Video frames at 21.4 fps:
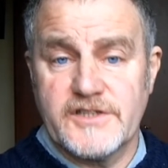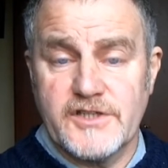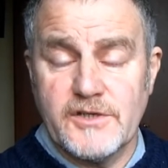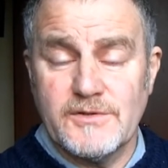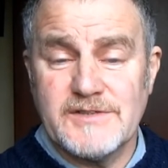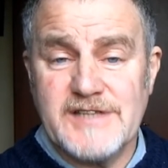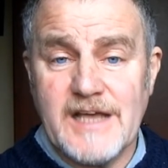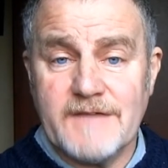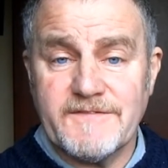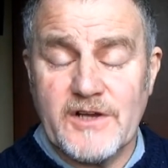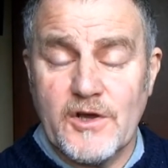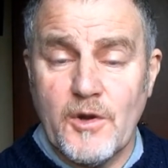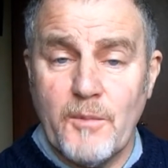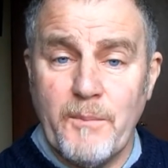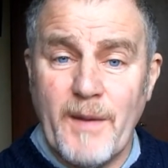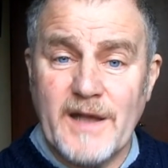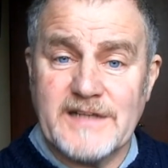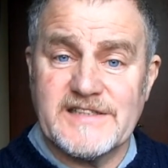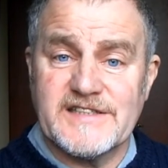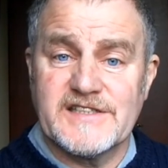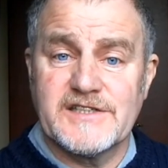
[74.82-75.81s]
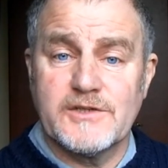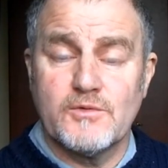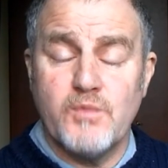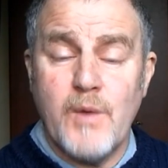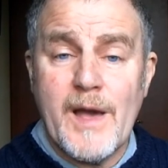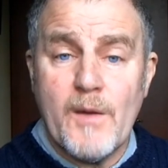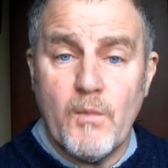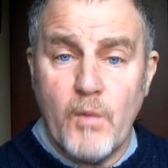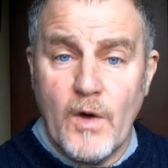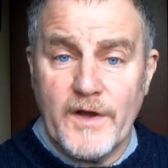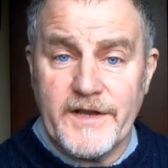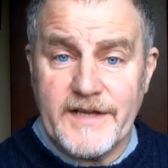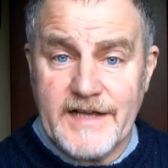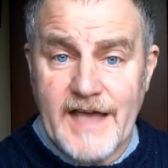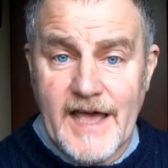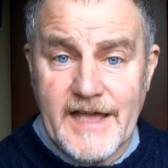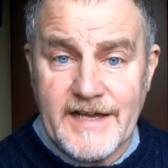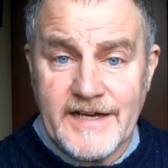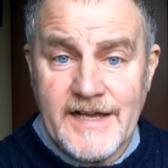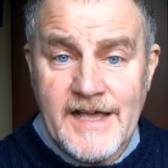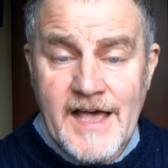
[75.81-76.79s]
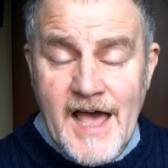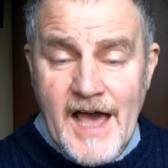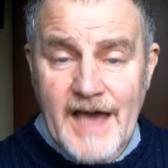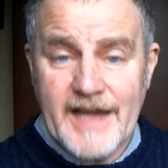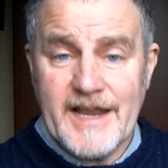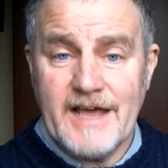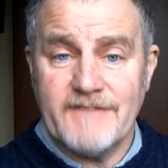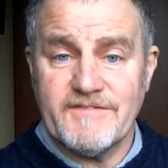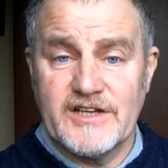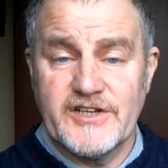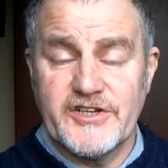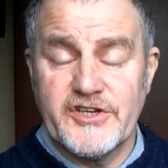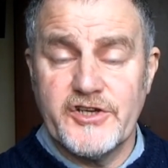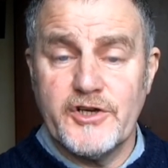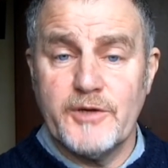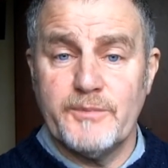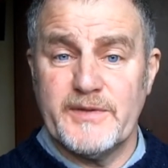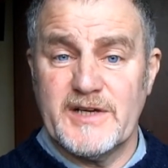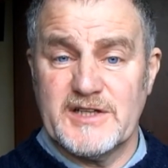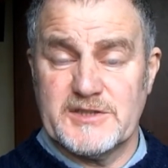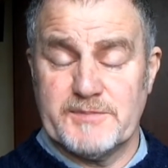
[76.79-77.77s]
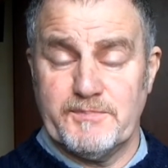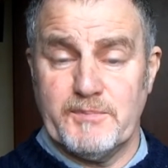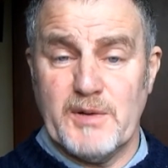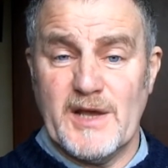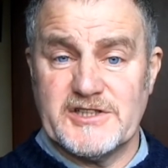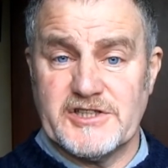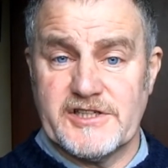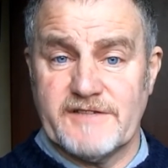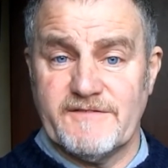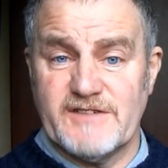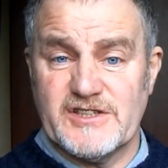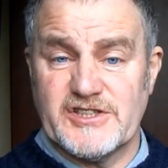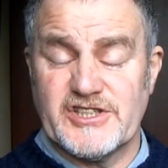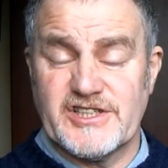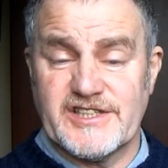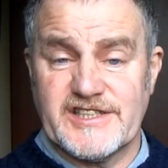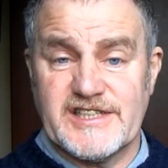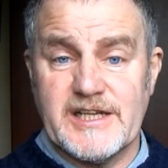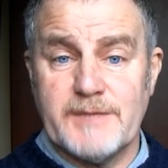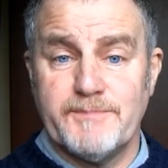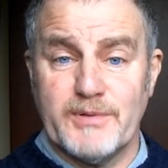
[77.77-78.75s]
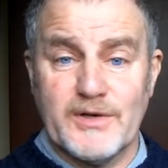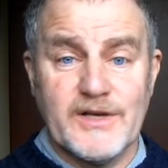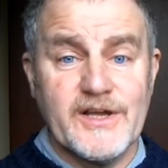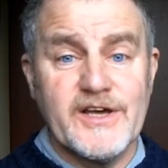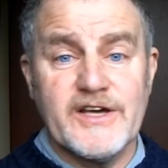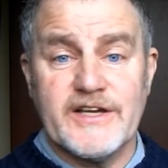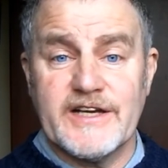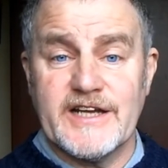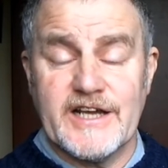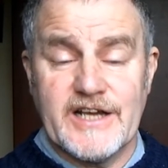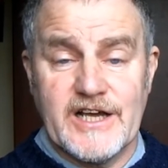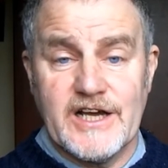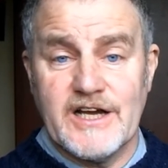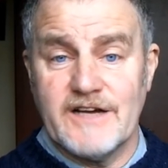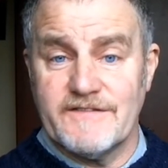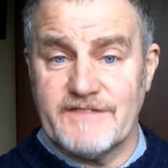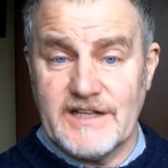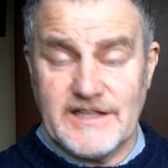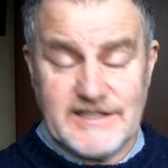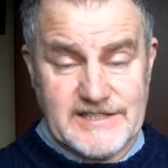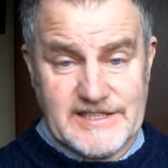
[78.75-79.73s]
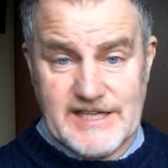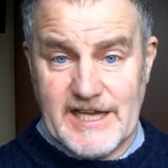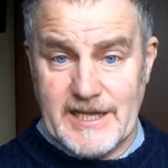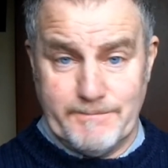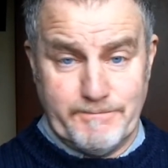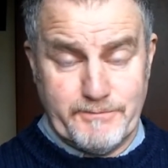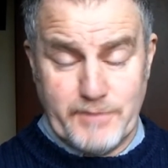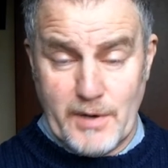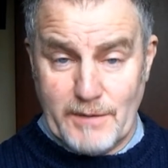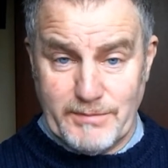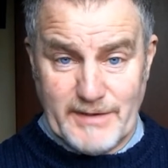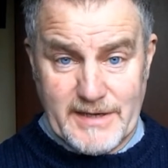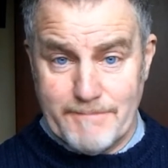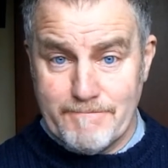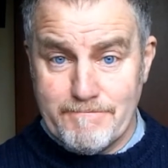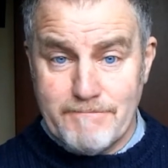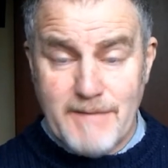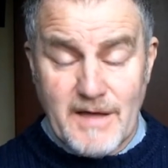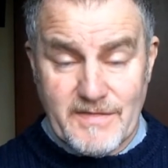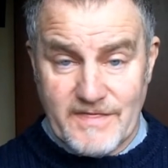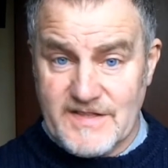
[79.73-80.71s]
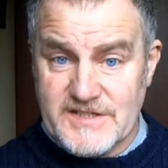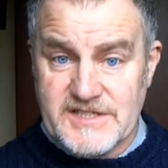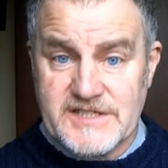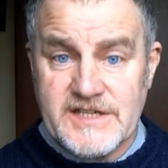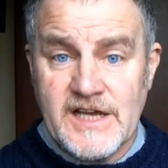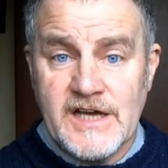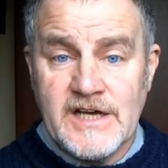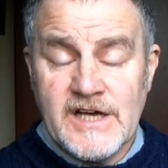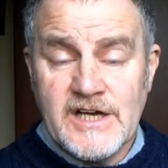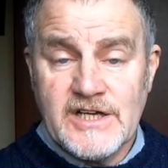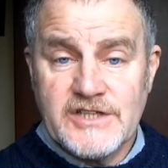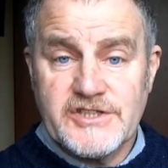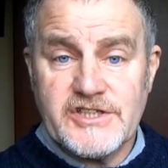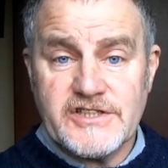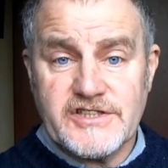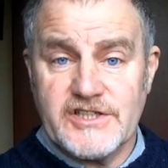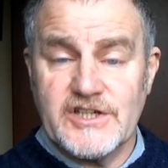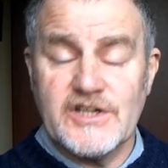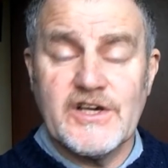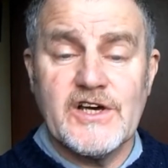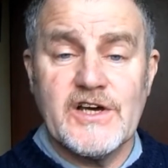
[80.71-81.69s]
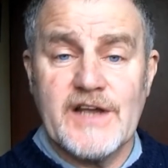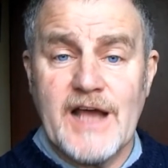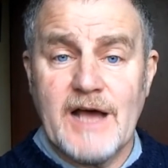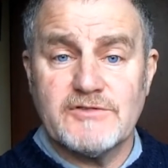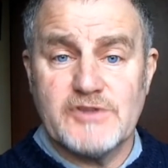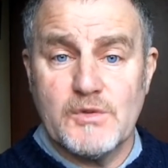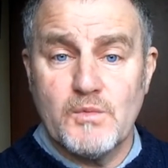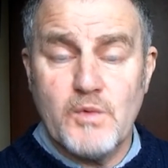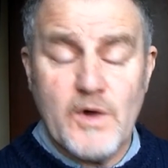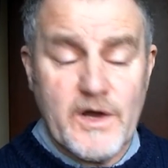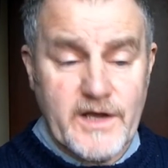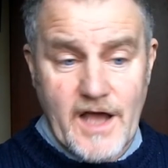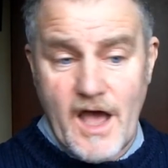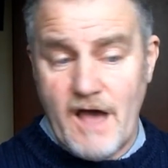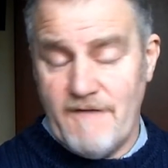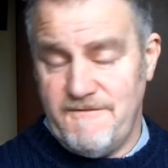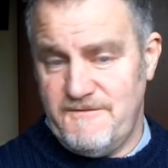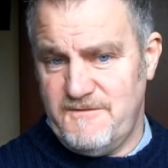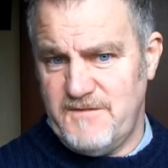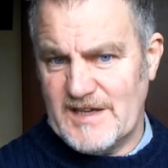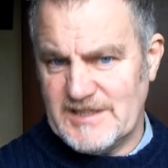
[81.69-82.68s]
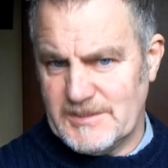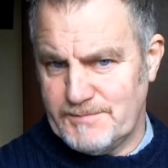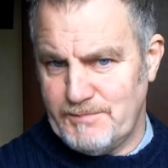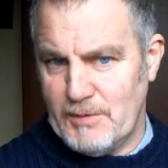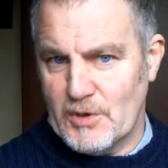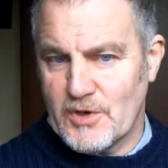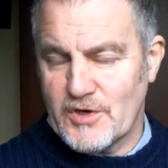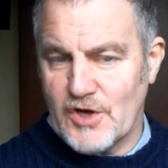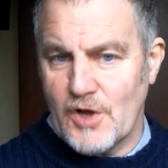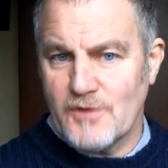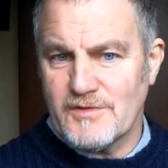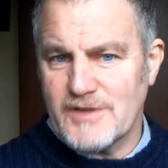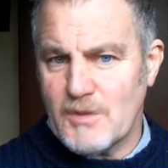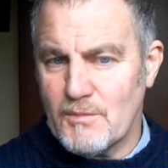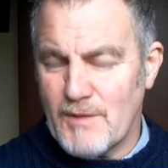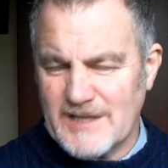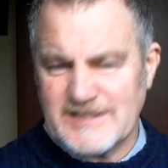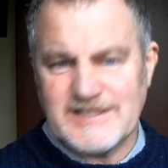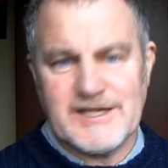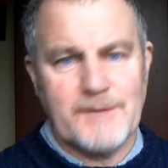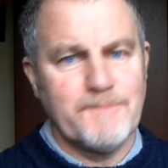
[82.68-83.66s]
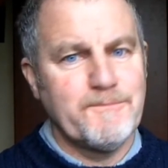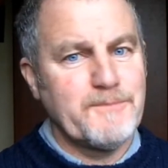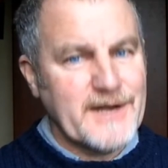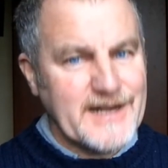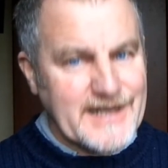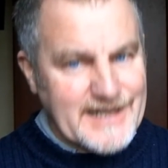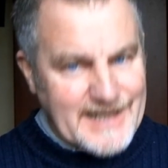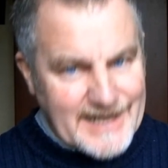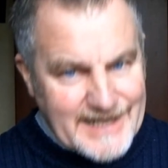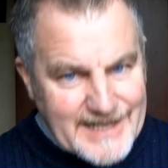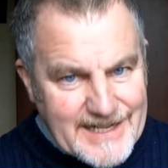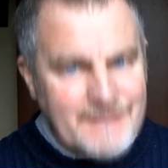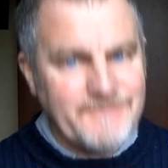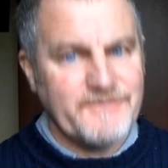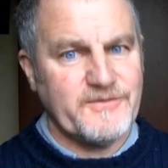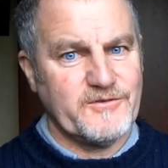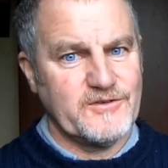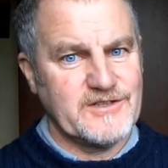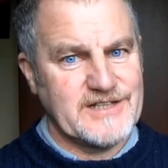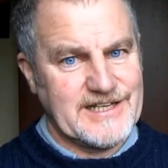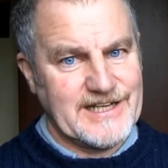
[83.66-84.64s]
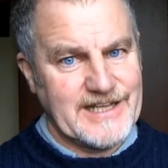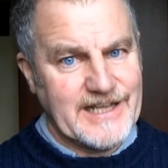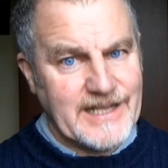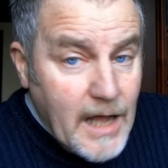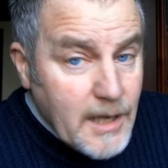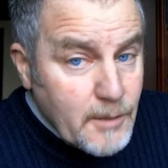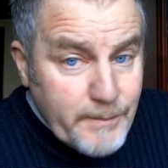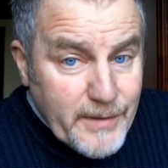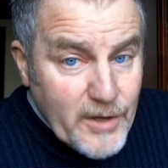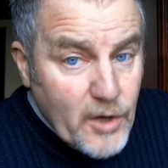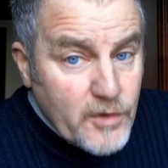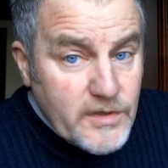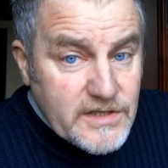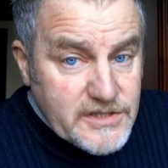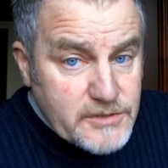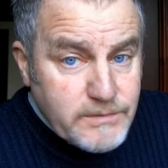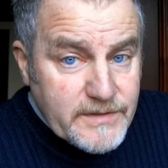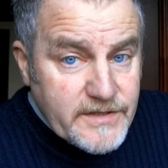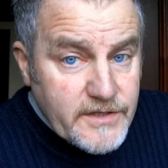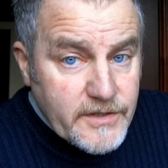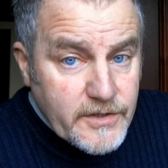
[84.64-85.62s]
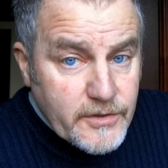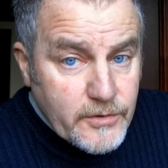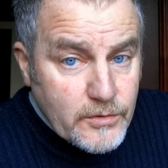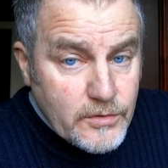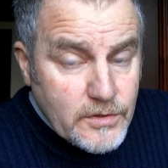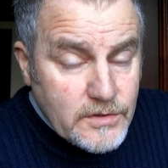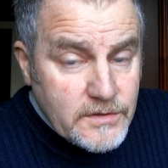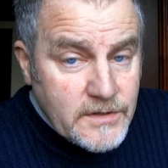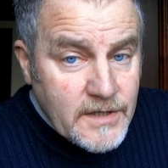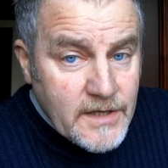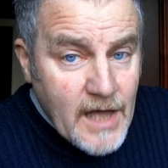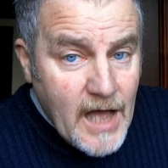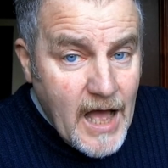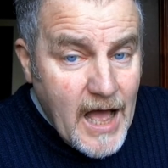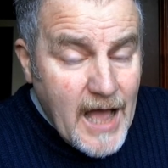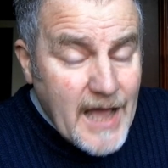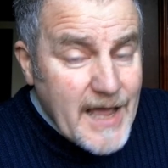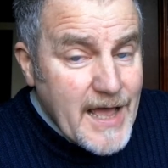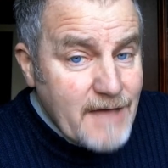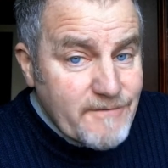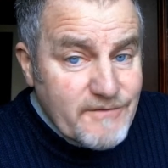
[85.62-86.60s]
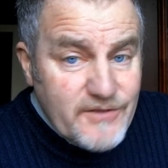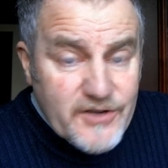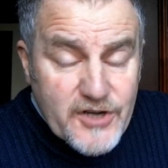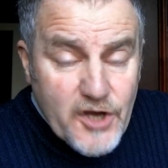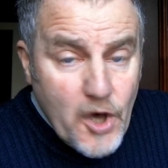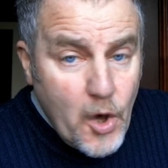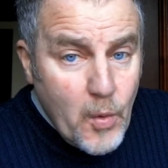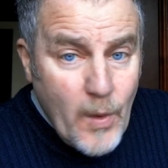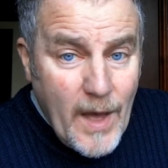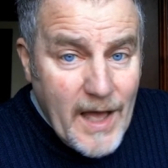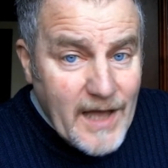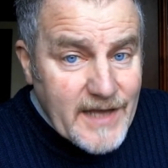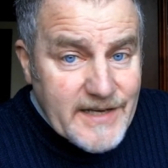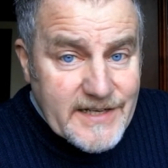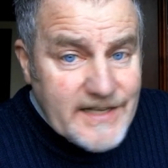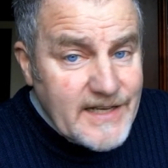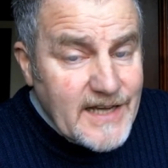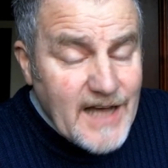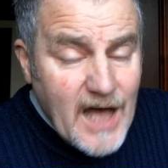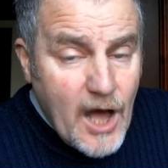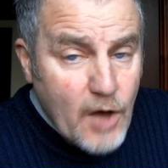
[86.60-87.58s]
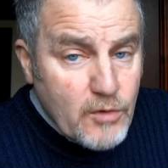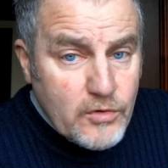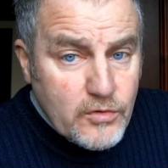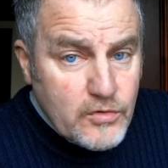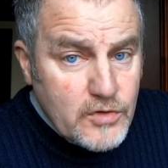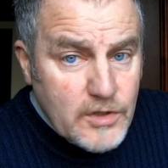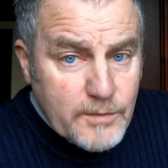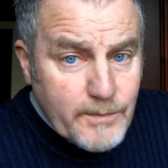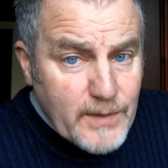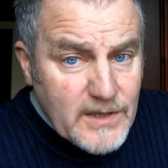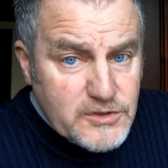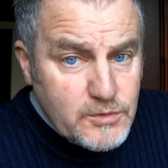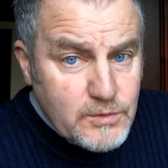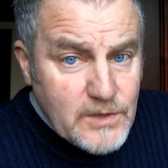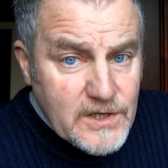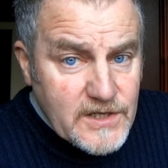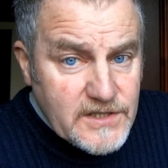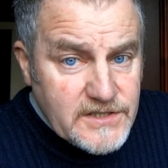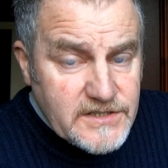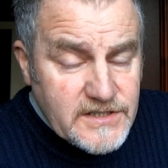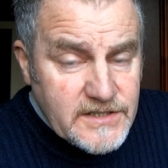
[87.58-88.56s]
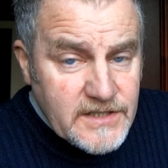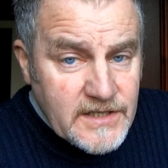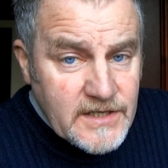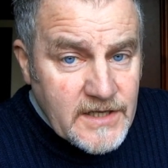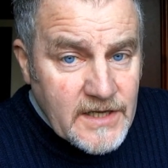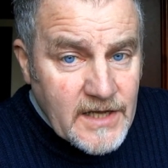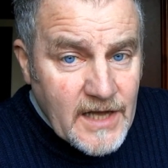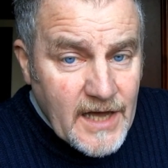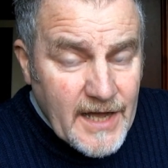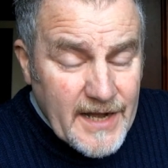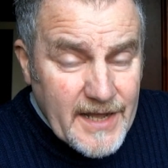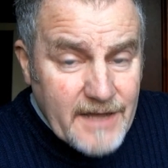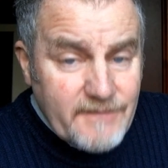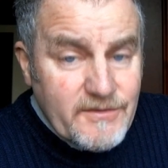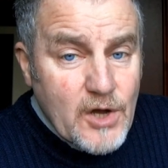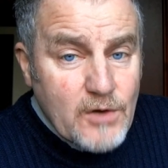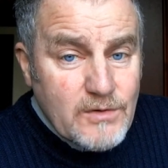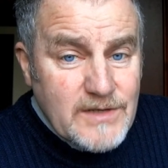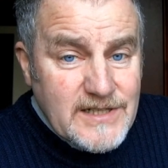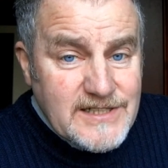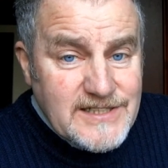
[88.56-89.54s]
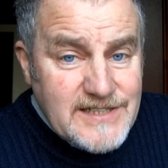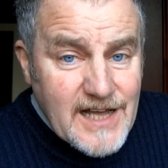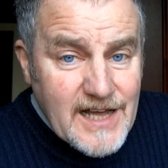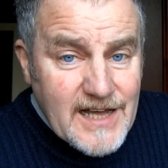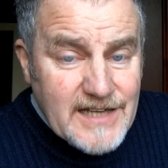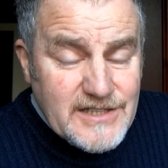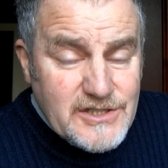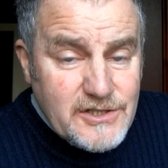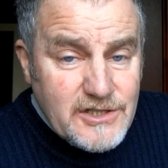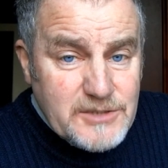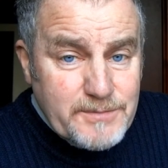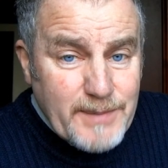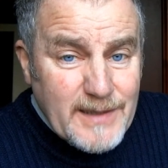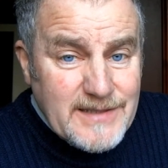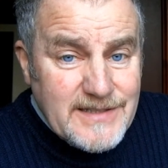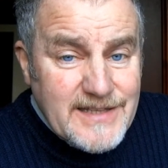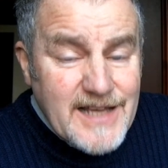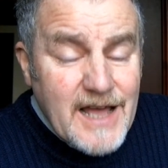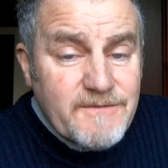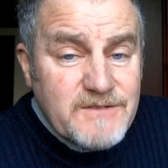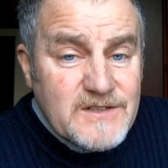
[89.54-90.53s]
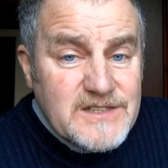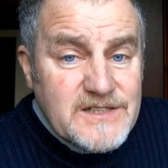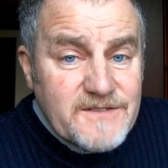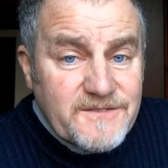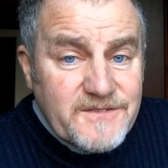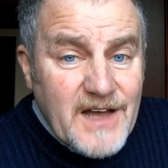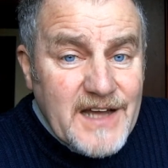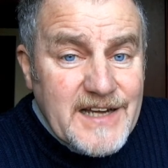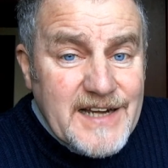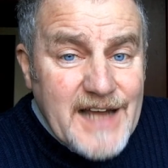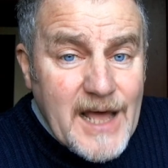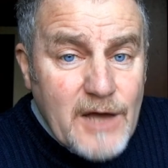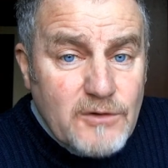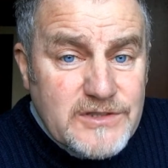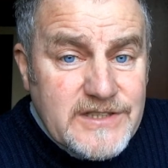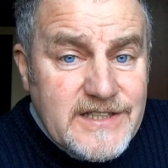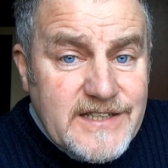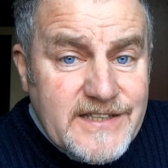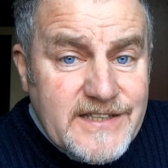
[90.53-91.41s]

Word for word: to do is have to go back to square one again and have the dubious pleasure of a steep learning curve that'll take probably months just to learn how to work a Facebook clone that works completely differently. I'll be honest with you, Google. I have no idea how Google+ works. And I have no desire to expend the effort to find out